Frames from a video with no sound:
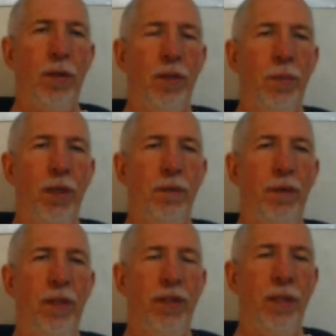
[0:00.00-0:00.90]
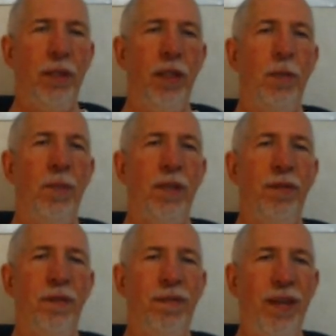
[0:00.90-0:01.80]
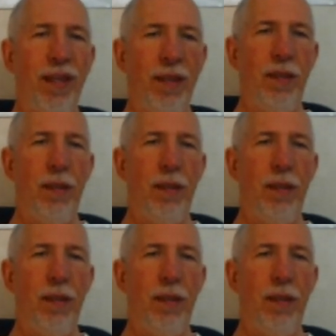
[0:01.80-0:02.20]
It's a little, it's a little bit of a fight